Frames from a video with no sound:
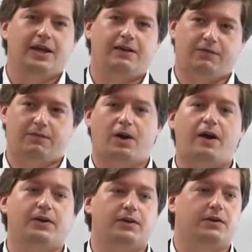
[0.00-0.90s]
even for
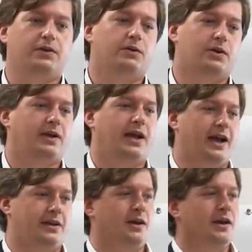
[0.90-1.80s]
private unions, New York already
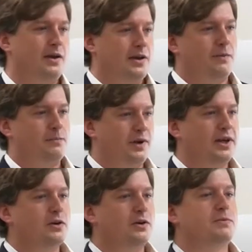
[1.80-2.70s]
has
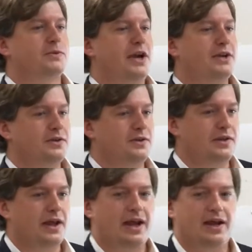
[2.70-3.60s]
pretty good protections
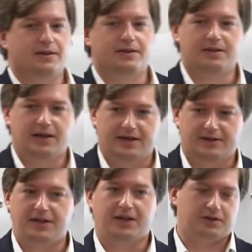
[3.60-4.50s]
as
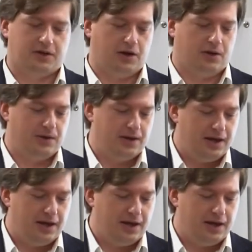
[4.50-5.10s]
states go.